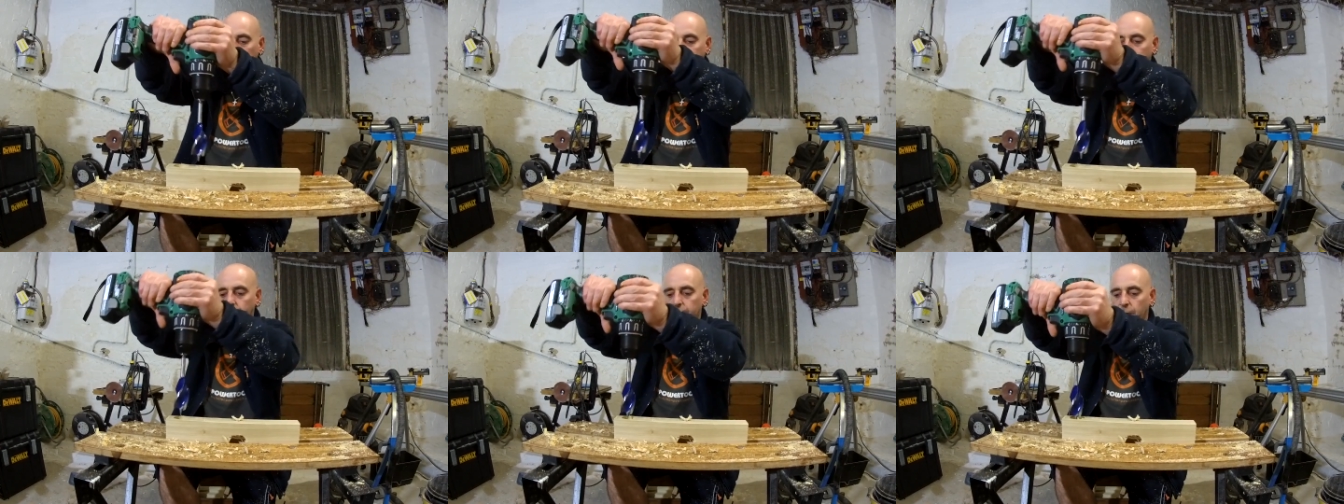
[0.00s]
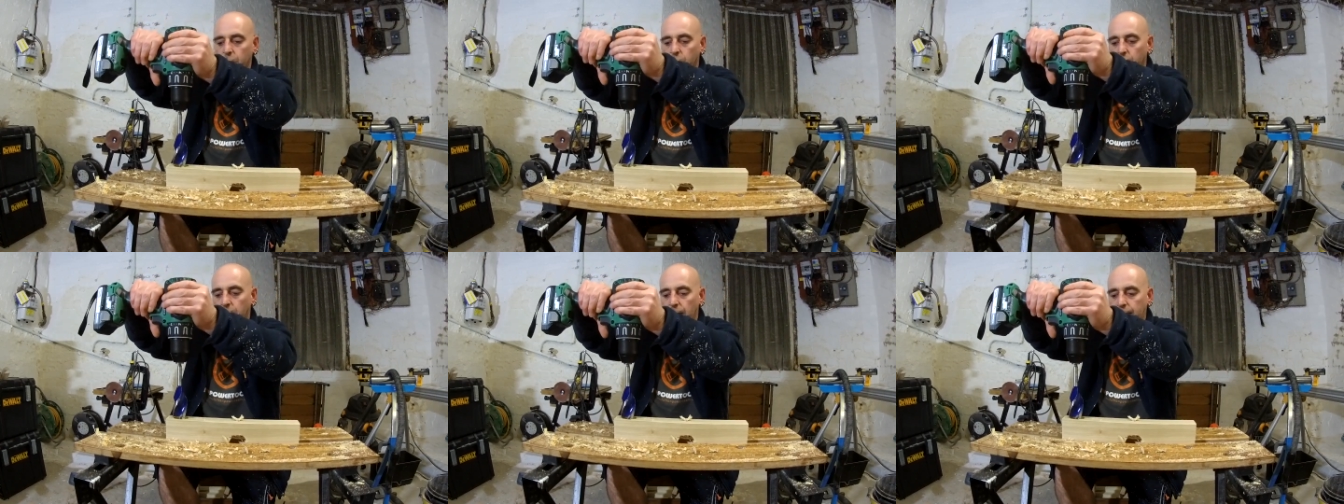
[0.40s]
In fact, I'll
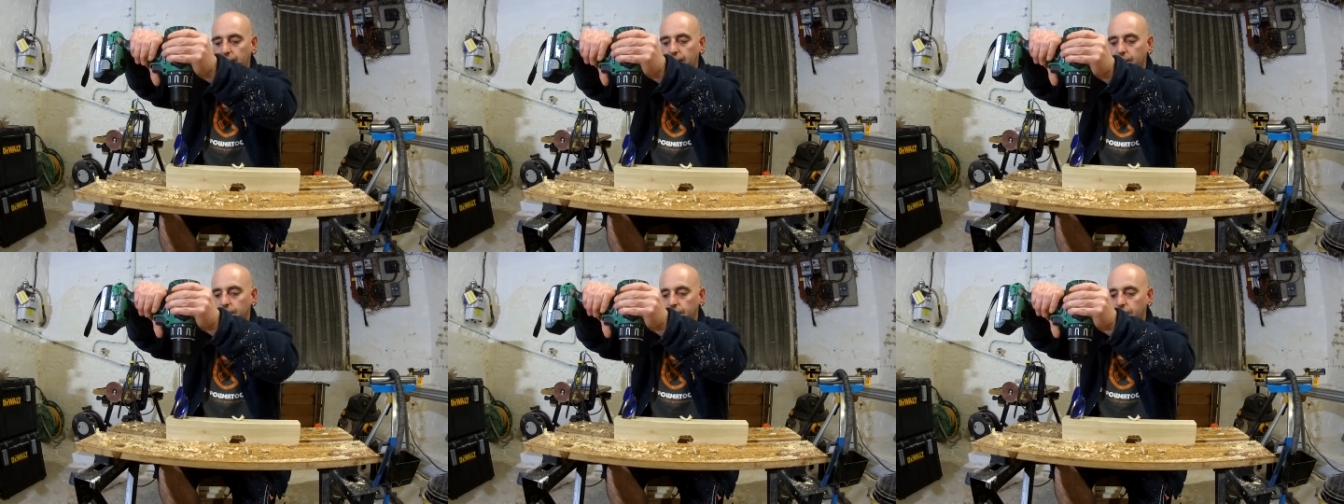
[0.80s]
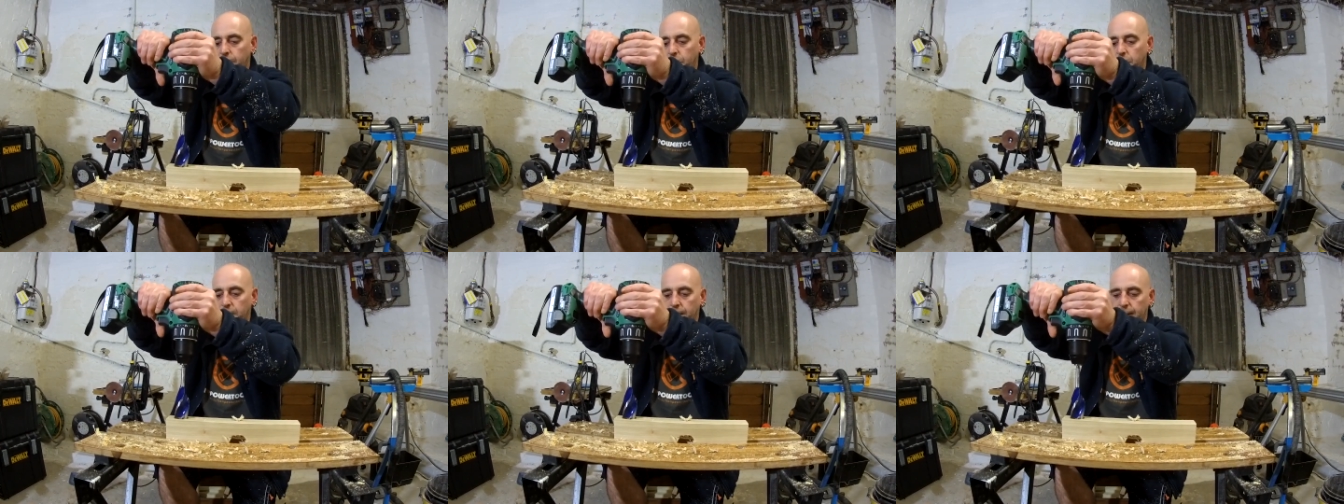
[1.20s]
go back in on
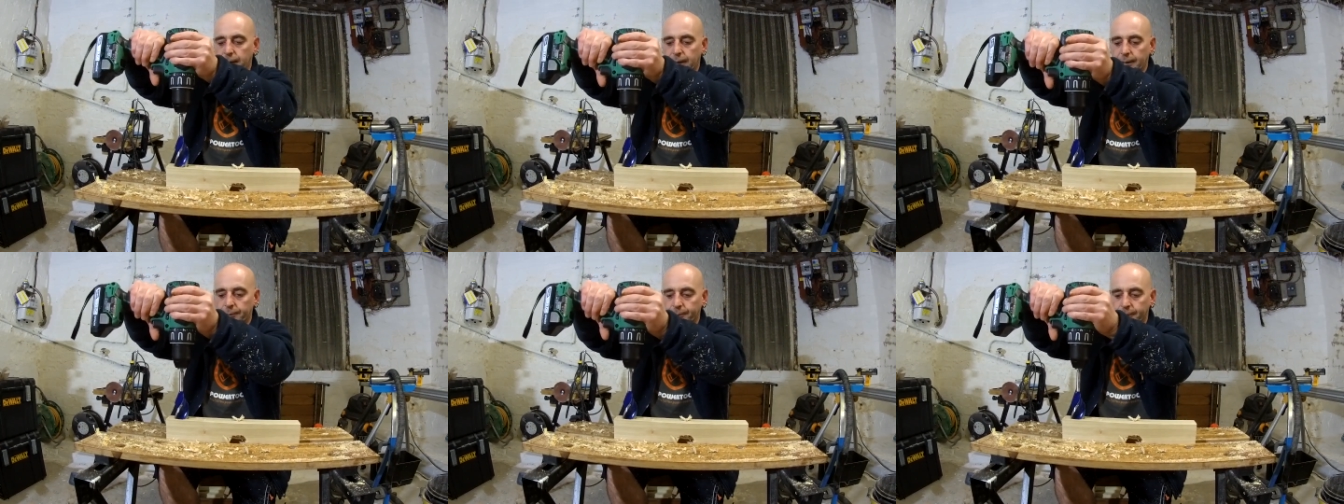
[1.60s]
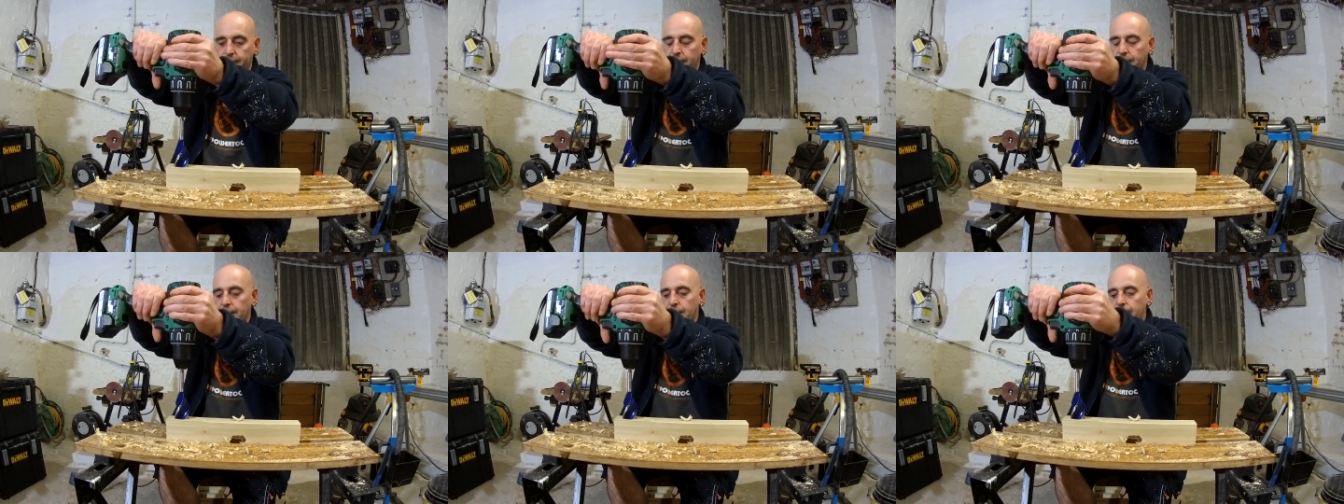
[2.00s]
this one again.
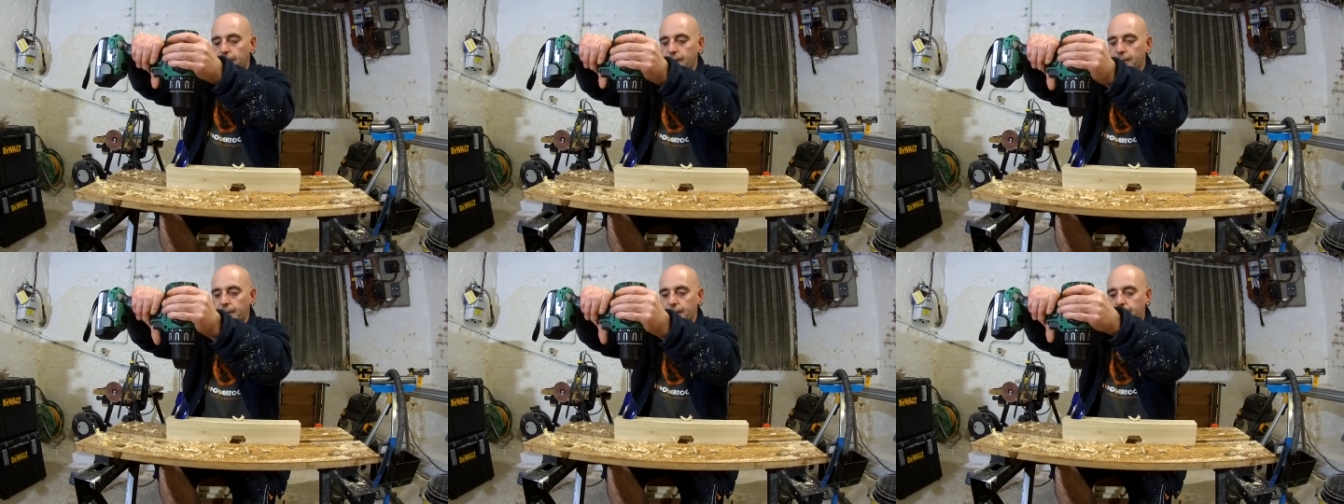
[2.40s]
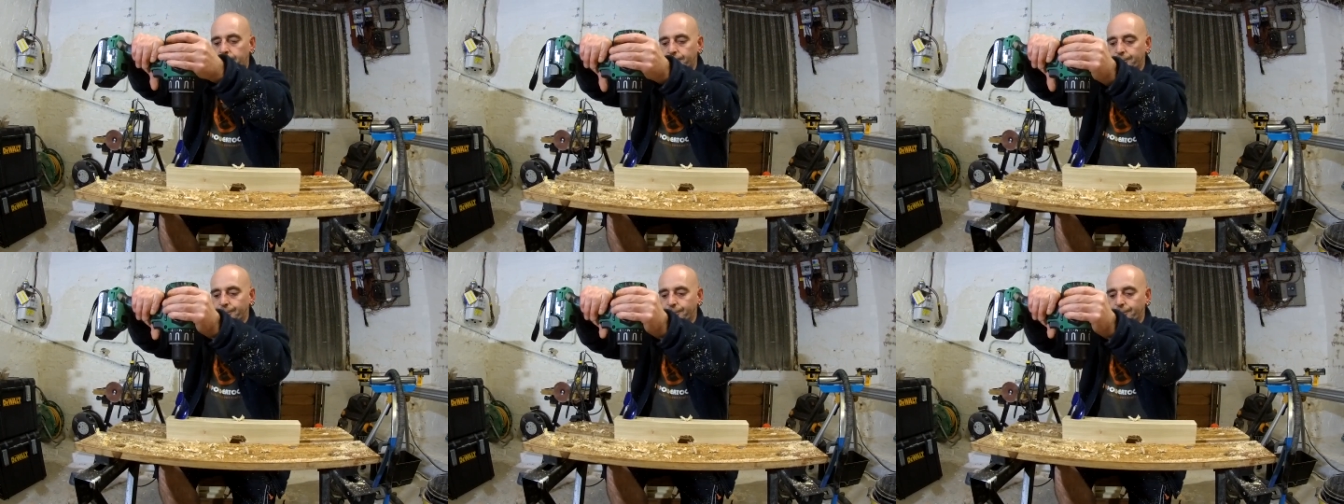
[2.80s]
Right.